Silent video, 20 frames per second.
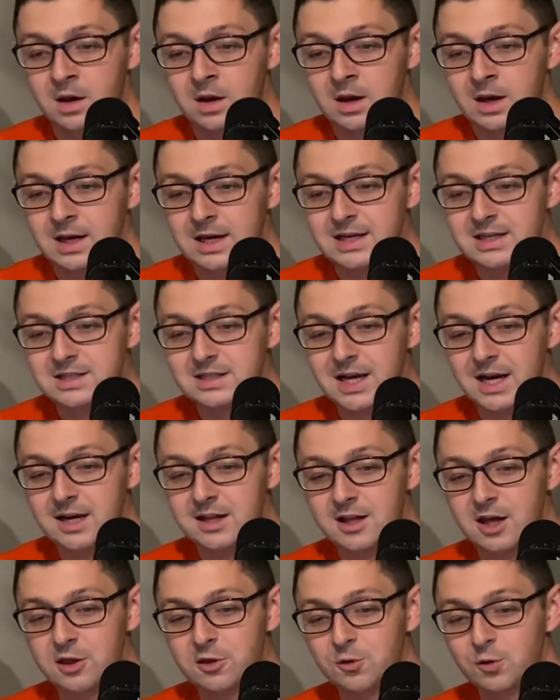He stated
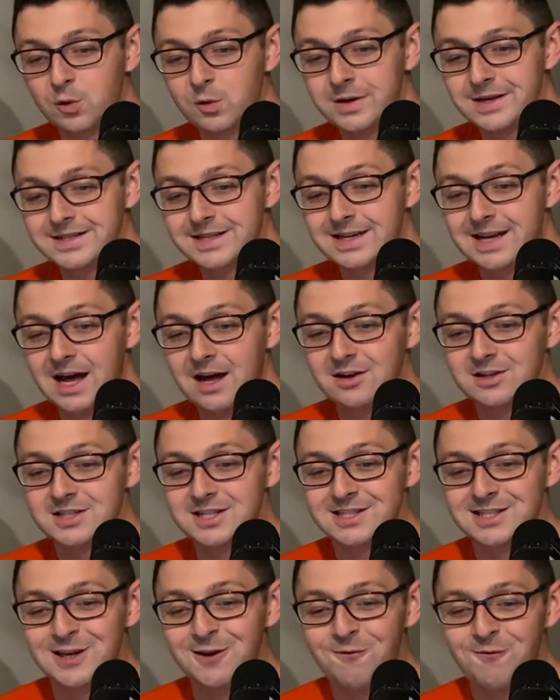that through his
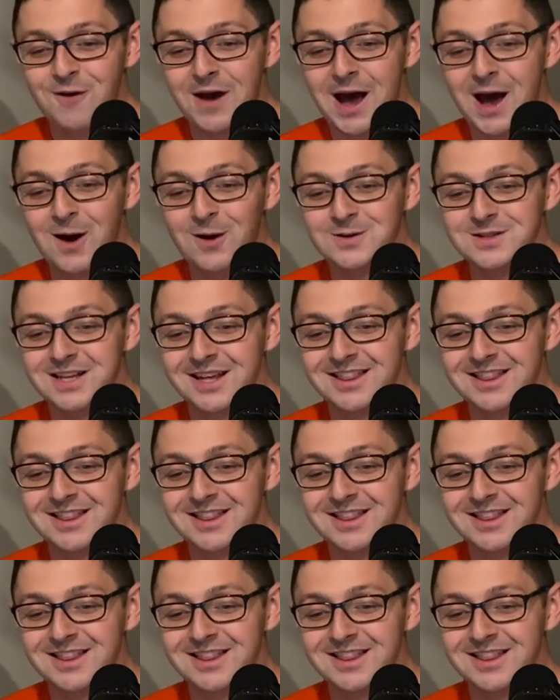analysis, he found